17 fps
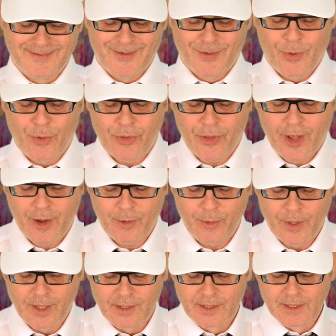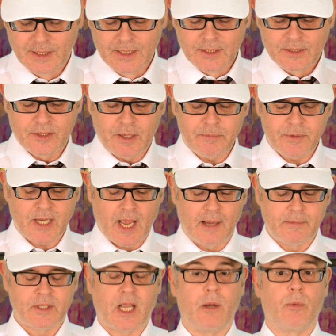Although
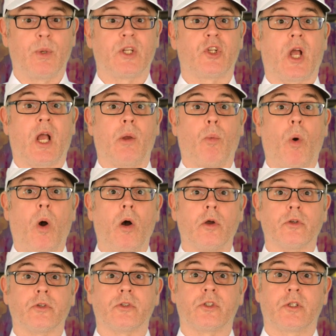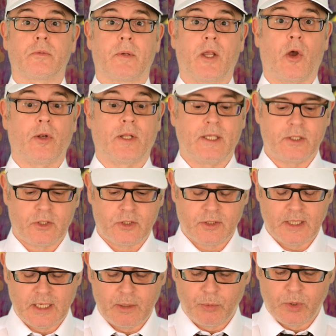sometimes I wish I was, to be honest.
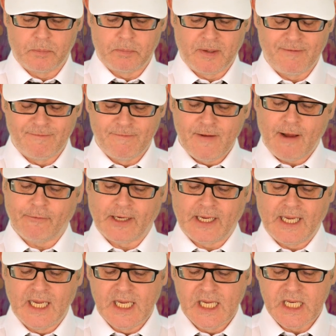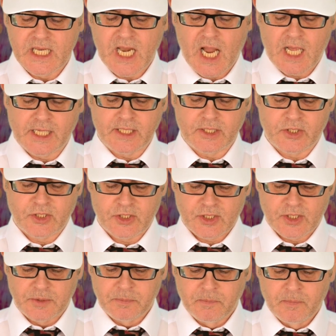It would be very
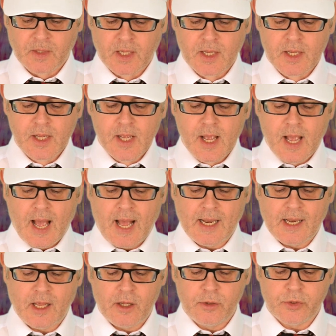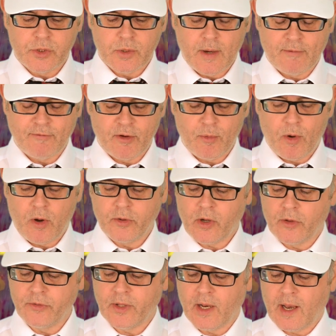nice. Hello to everyone
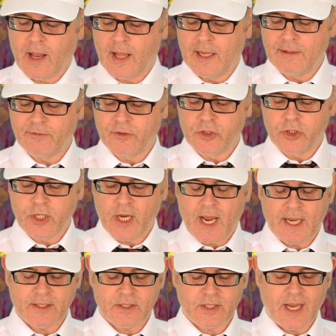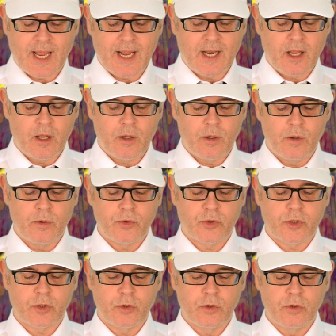on the live chat. Hello
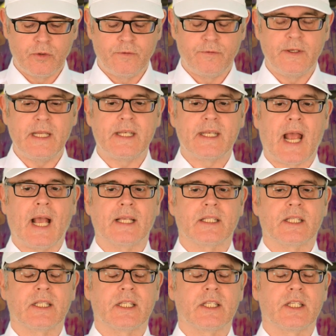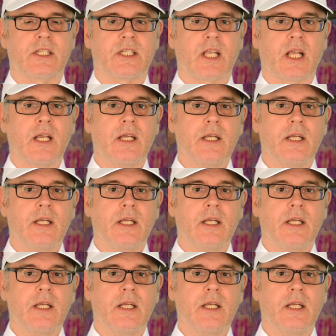to Vitas.